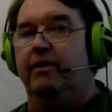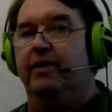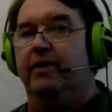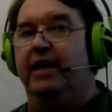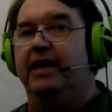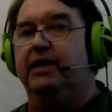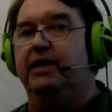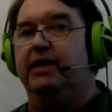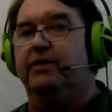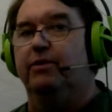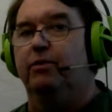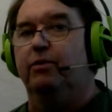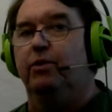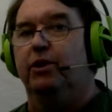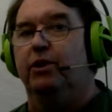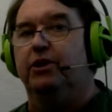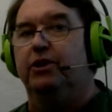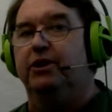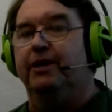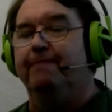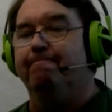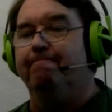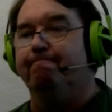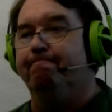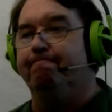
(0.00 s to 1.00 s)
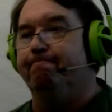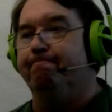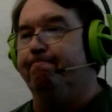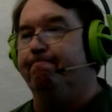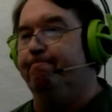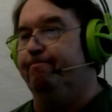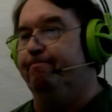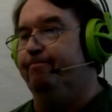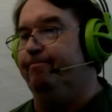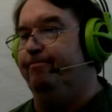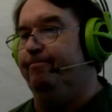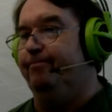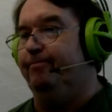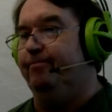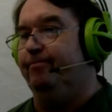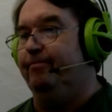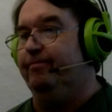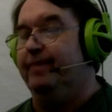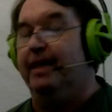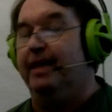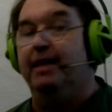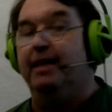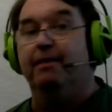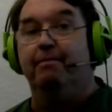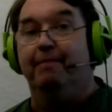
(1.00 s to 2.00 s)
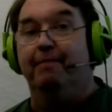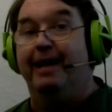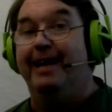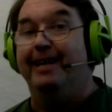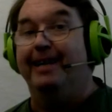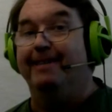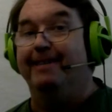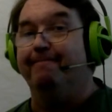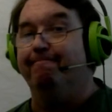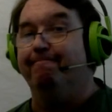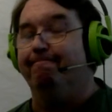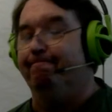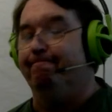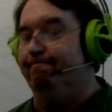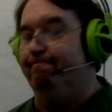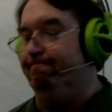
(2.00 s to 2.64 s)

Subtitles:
Thanks for watching. Bye.